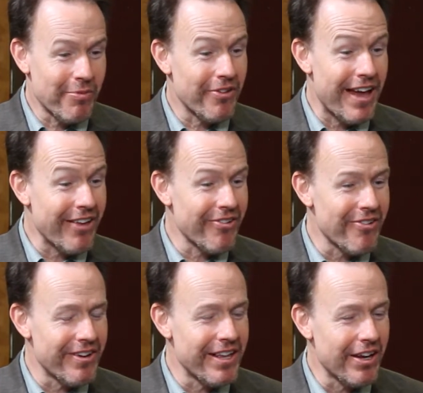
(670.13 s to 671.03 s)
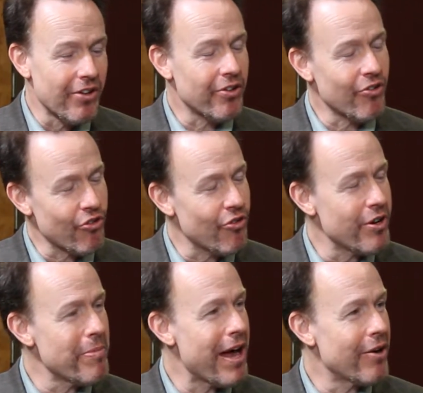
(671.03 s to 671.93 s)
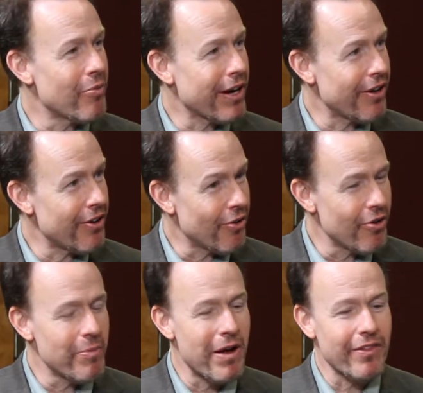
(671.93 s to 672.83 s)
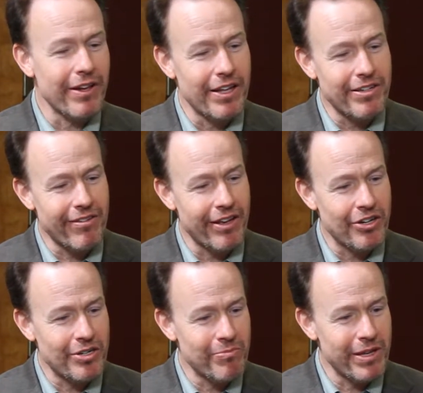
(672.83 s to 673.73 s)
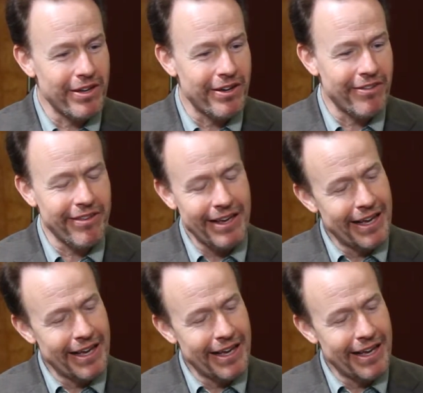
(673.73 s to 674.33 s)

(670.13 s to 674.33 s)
because I started to get a little concerned about it when I heard about the legislation, because